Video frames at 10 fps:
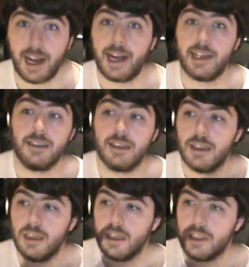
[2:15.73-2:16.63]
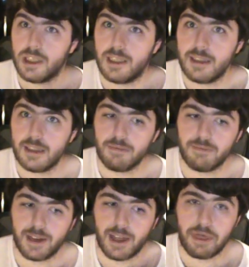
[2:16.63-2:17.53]
and she does
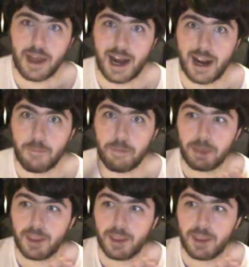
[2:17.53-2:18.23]
something that